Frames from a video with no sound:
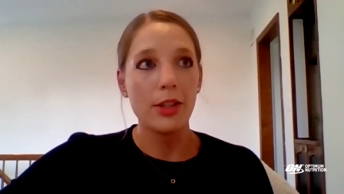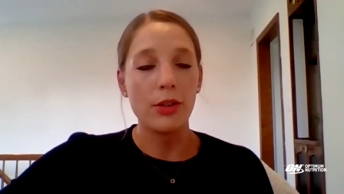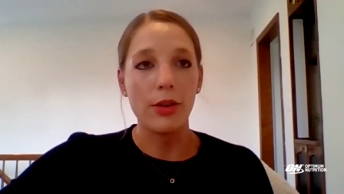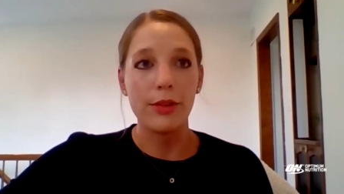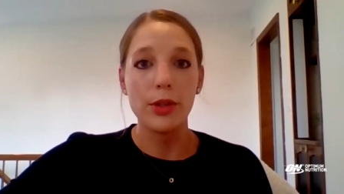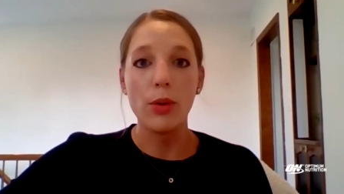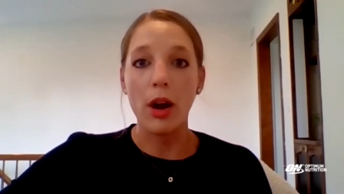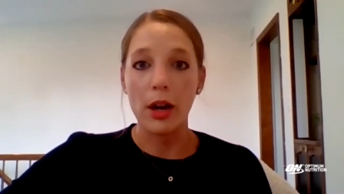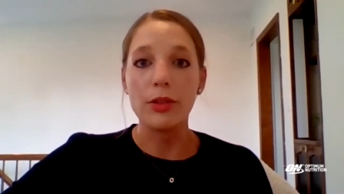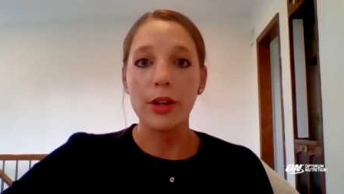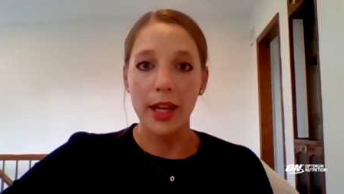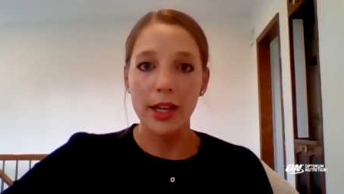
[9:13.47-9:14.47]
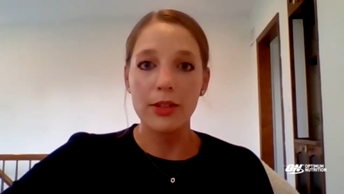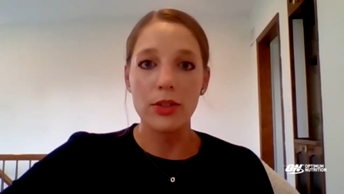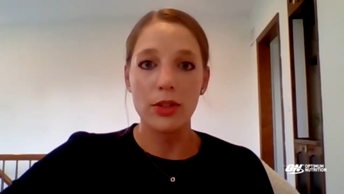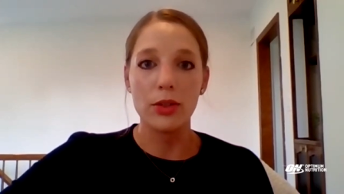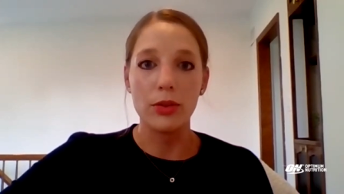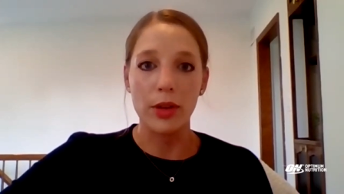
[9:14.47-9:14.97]
you know, if you are looking
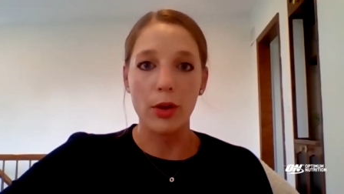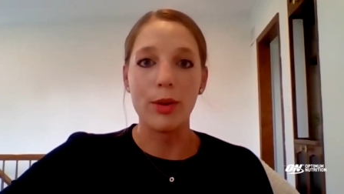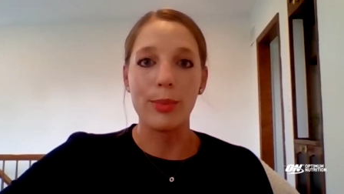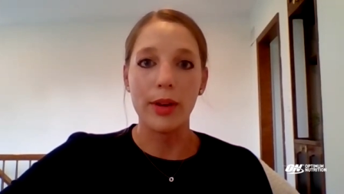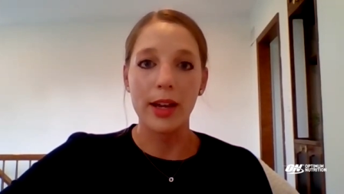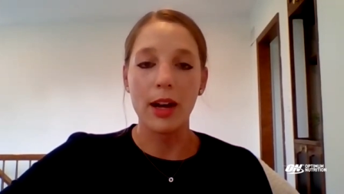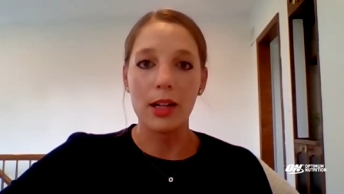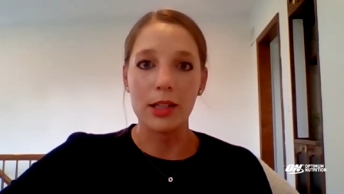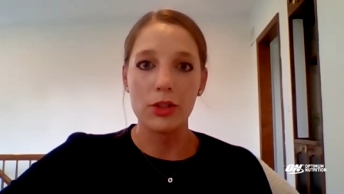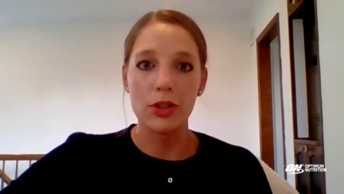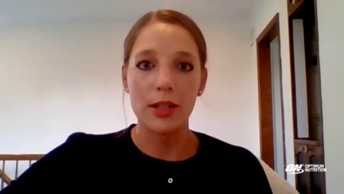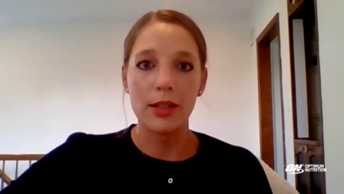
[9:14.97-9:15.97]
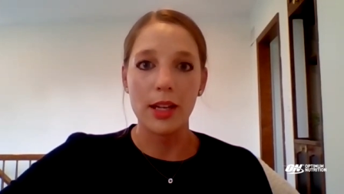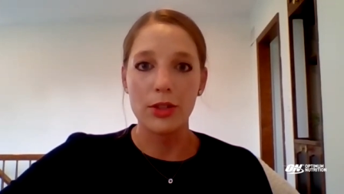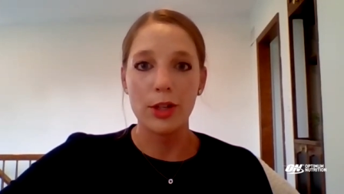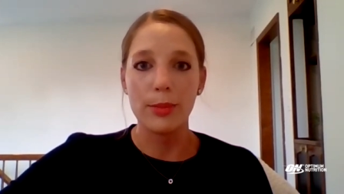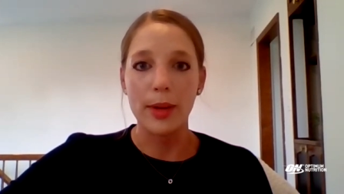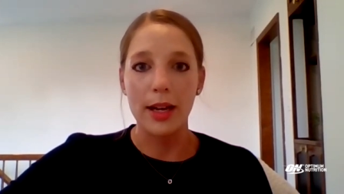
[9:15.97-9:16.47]
to incorporate collagen
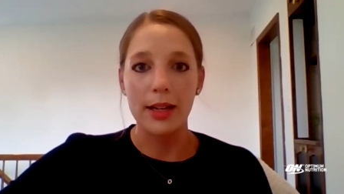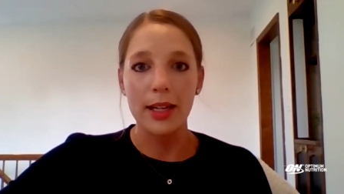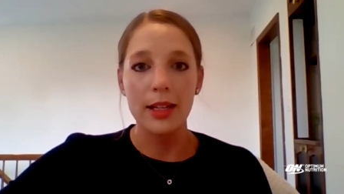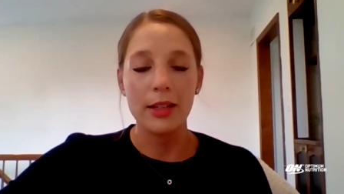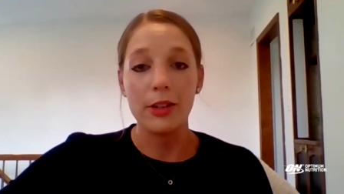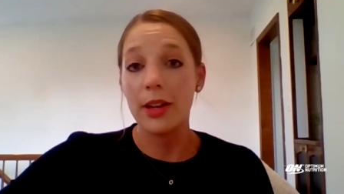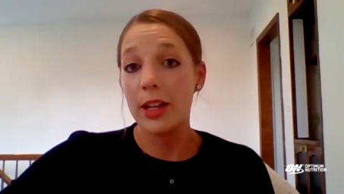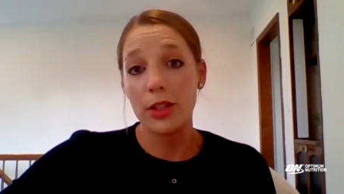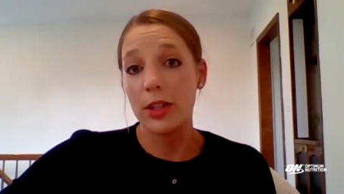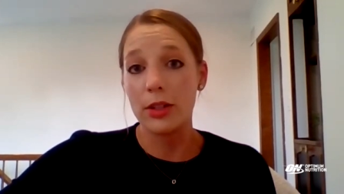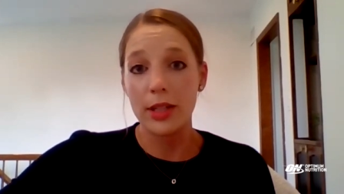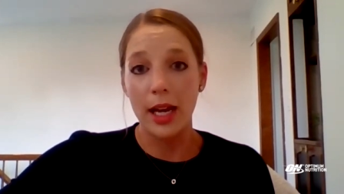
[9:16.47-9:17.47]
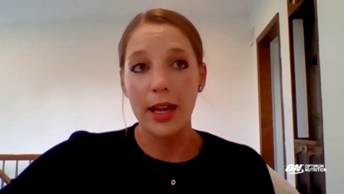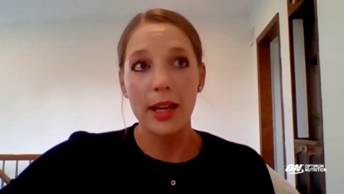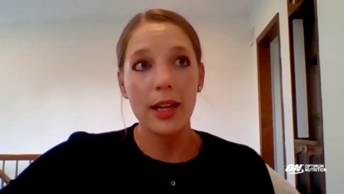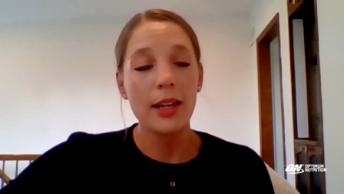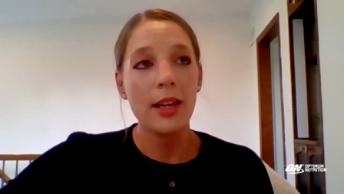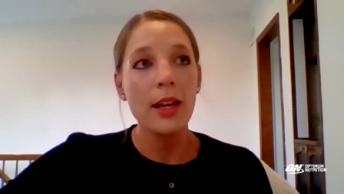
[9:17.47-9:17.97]
into your body or into your
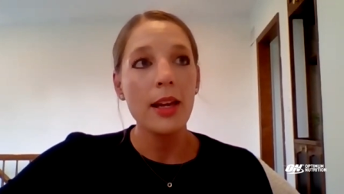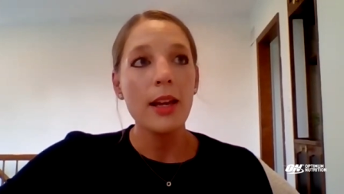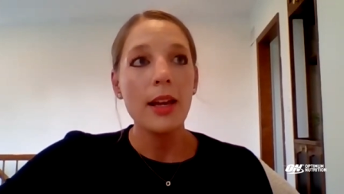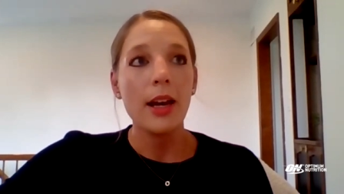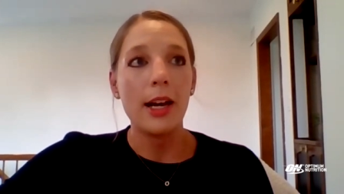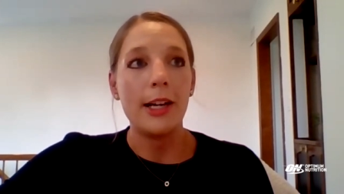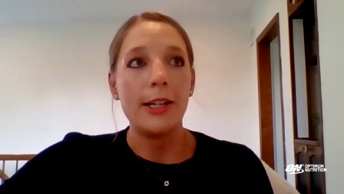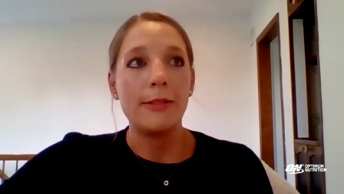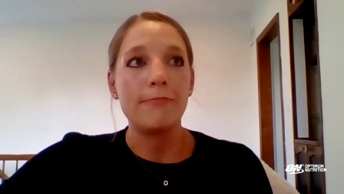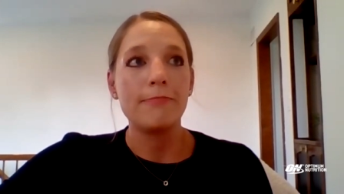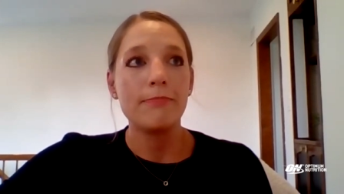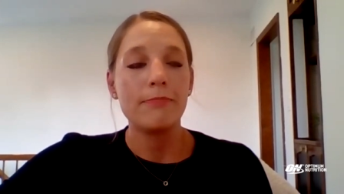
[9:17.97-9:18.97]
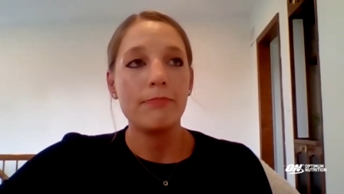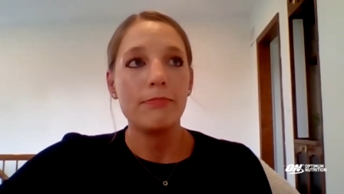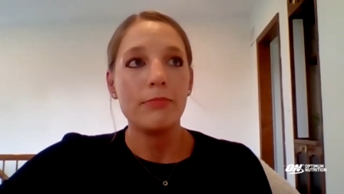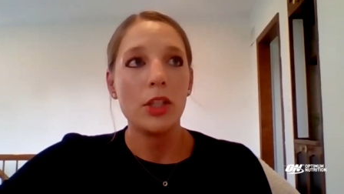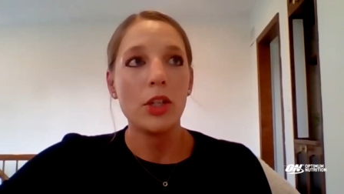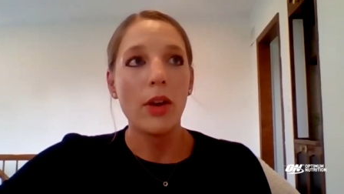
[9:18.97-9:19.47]
diet, um,
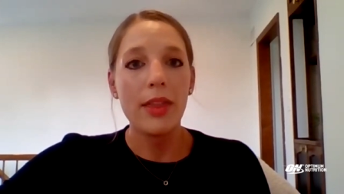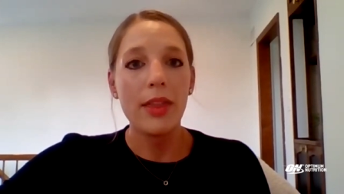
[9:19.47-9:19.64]
you know, I